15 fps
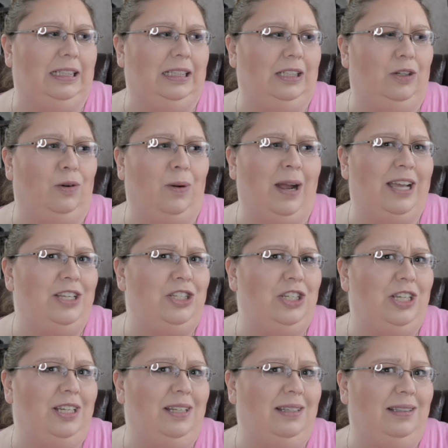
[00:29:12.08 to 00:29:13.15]

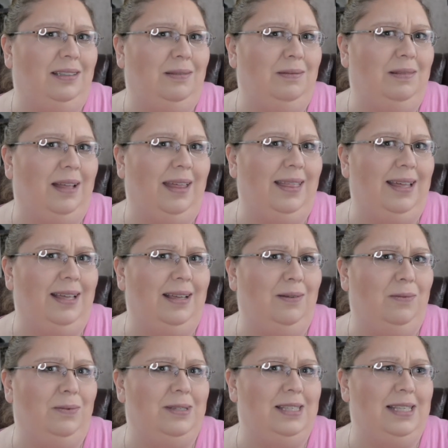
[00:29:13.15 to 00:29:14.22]
Croatia, I think
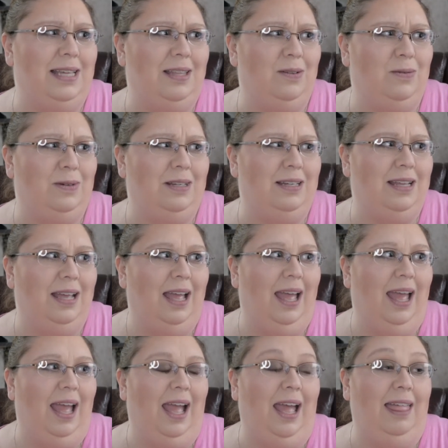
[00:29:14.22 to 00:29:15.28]
was the other one.
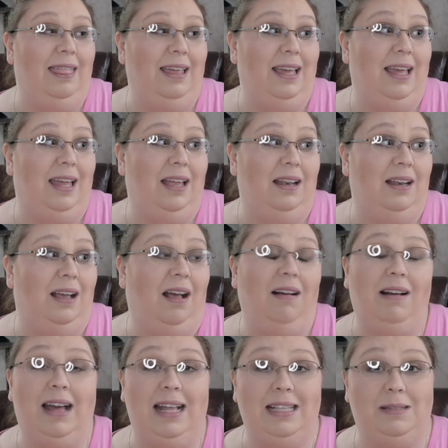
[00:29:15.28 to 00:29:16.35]
And then all
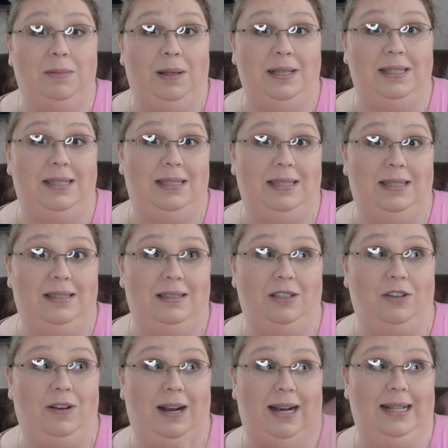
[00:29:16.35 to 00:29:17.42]
kinds of places,
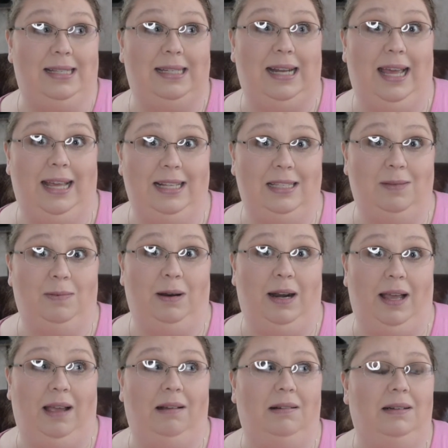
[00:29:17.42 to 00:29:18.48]
United States spread
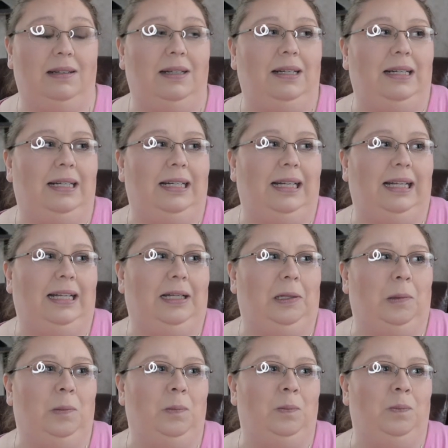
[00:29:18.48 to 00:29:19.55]
out.
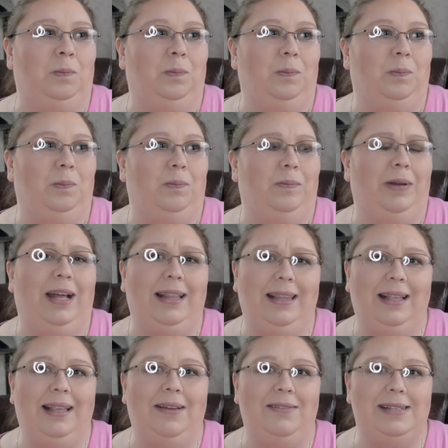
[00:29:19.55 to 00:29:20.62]
Um, but I
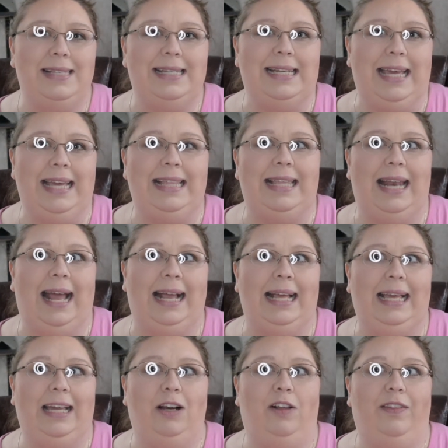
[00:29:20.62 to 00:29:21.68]
thought that was neat that I
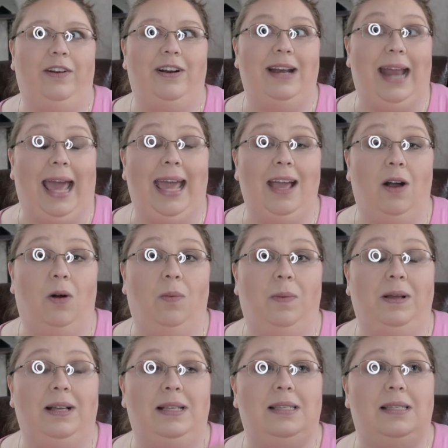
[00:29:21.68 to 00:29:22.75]
can get on there now
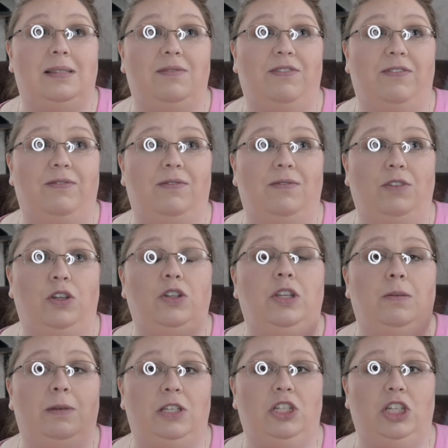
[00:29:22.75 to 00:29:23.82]
because
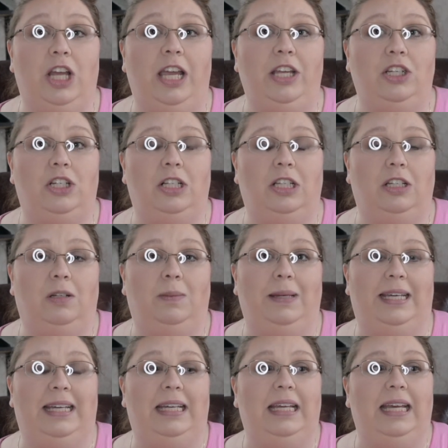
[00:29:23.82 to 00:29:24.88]
YouTube has changed a little
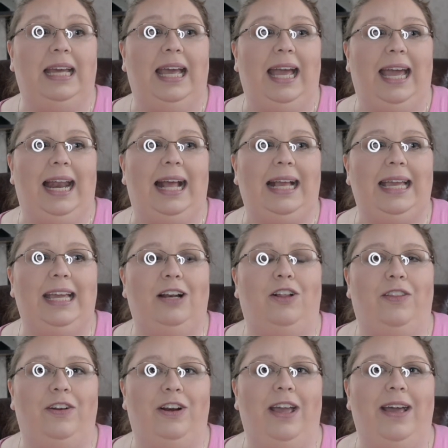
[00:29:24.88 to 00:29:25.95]
bit. And I can get on
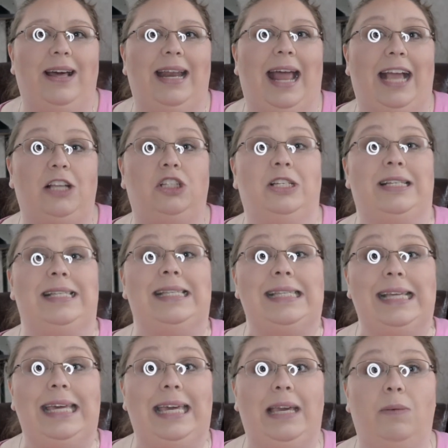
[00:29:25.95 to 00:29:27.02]
there now and actually
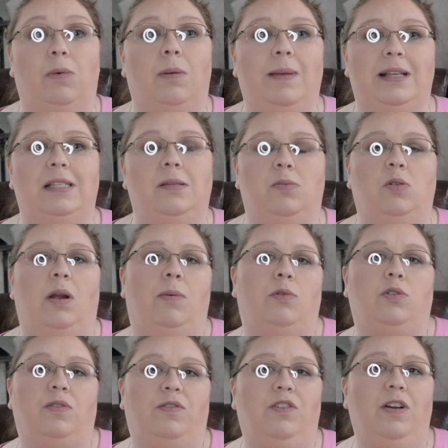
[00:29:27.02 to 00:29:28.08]
see where my
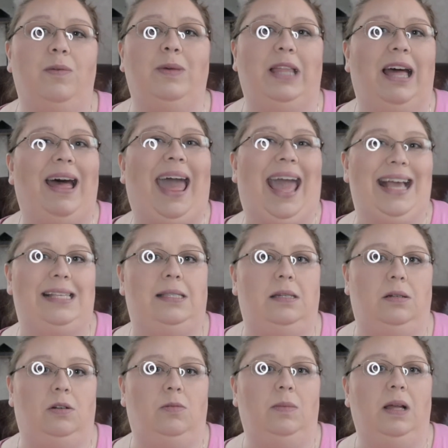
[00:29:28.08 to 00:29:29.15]
subscribers are from without
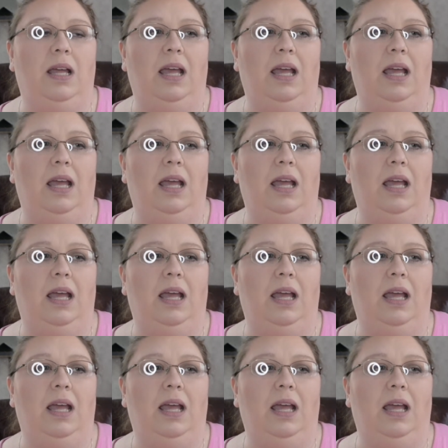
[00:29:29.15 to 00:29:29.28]
asking them.